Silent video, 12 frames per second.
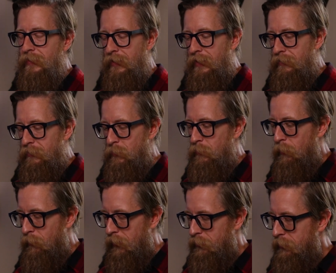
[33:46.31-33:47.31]
I had this
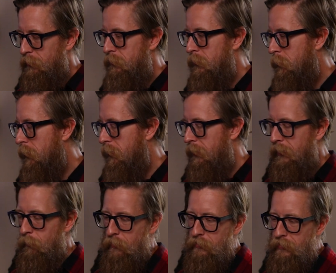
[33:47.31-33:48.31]
moment where I took him to the park.
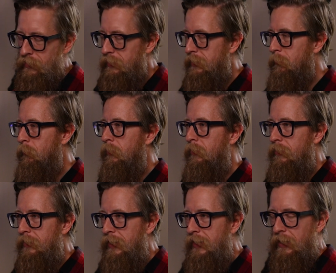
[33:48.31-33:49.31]
I wasn't getting any
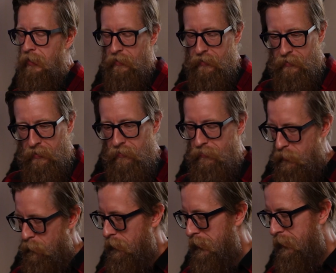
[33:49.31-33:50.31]
work. I laid down
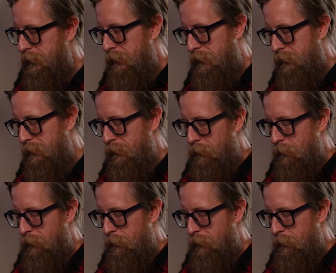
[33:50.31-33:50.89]
this blanket,